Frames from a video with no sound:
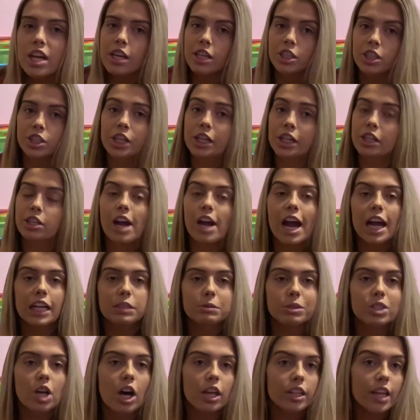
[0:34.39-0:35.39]
she interacts
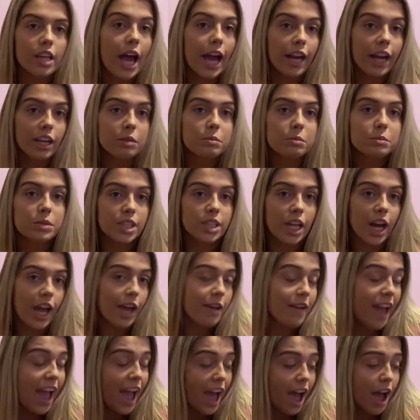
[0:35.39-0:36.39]
with all the items that
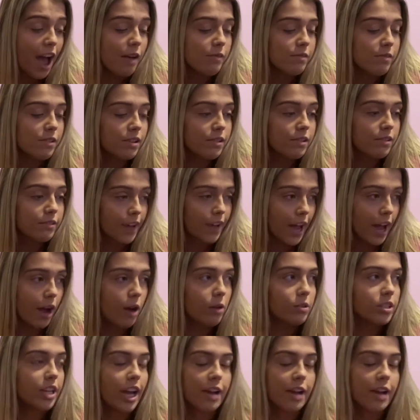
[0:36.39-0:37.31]
I have found.